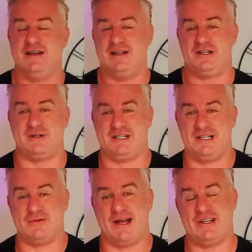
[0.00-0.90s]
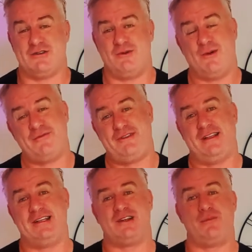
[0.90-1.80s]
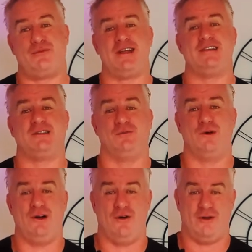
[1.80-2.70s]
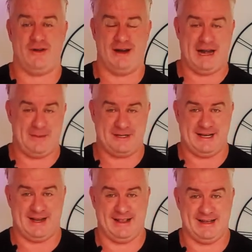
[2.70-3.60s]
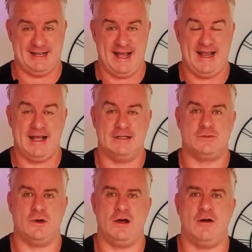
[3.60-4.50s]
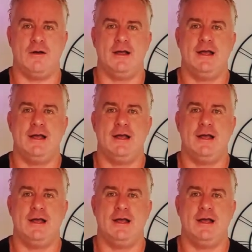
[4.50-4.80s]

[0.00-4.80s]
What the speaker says: to a situation or what feelings I bring to the world on any particular day as well.